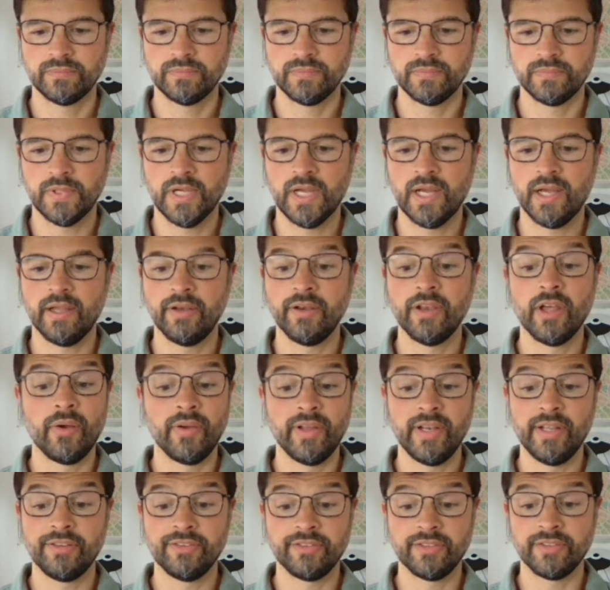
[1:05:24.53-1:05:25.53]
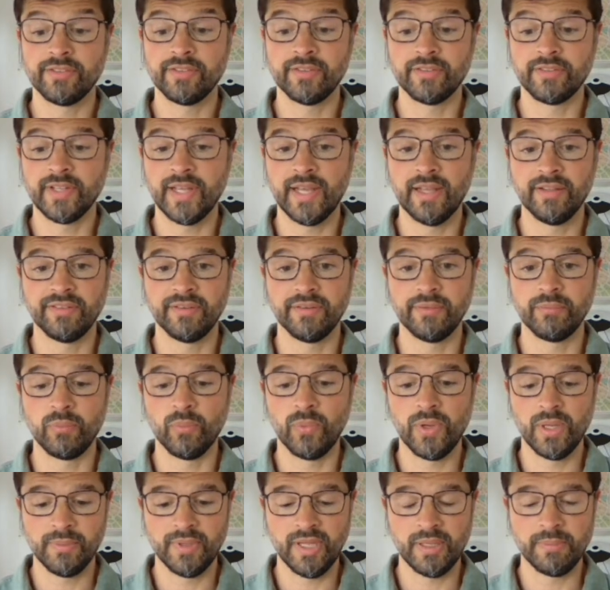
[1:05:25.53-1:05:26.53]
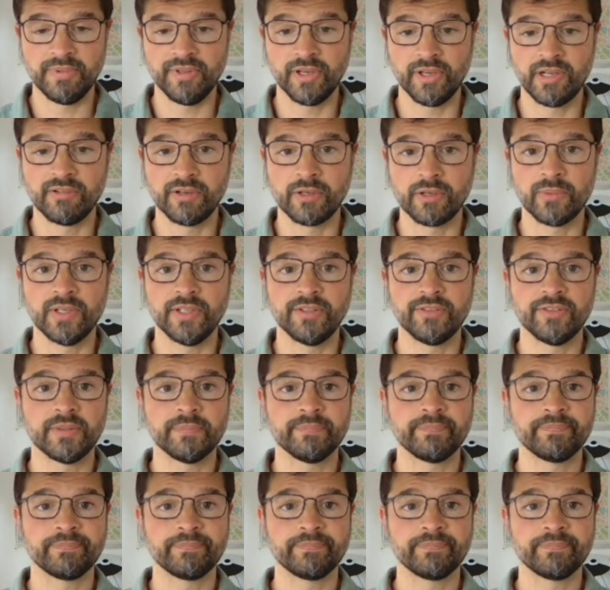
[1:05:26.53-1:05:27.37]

No, it is just a standard web API request.